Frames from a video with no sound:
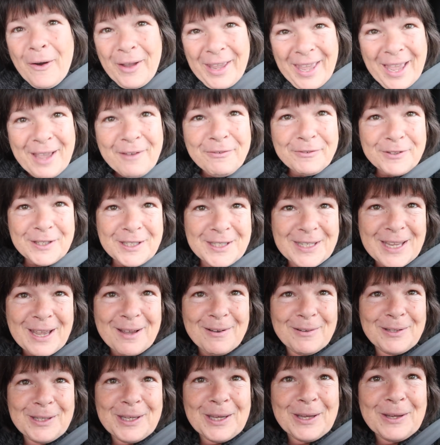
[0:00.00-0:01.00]
I have to
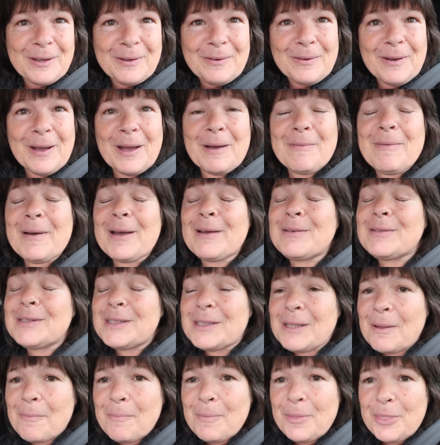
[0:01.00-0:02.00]
tell you about
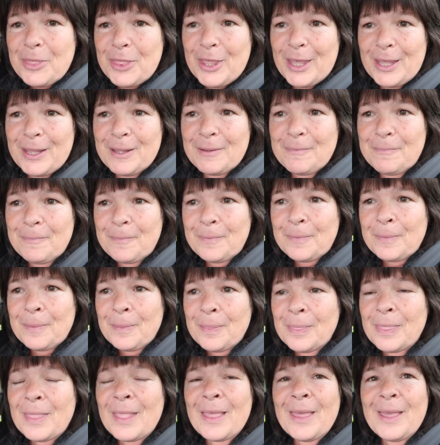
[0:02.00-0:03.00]
something
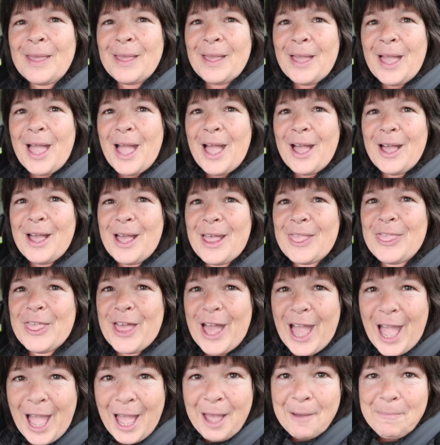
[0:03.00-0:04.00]

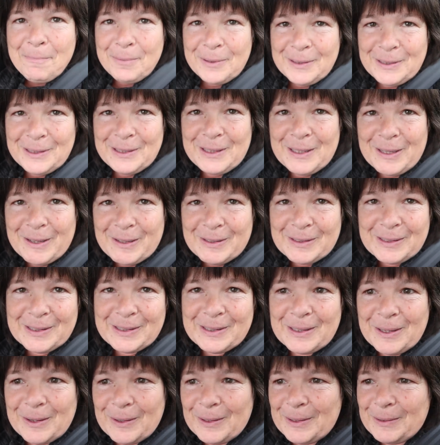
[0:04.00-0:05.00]
that happened
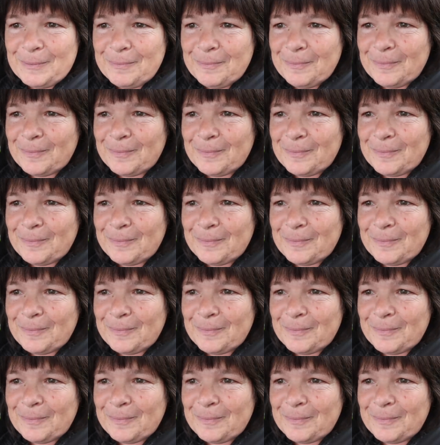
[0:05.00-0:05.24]
last night.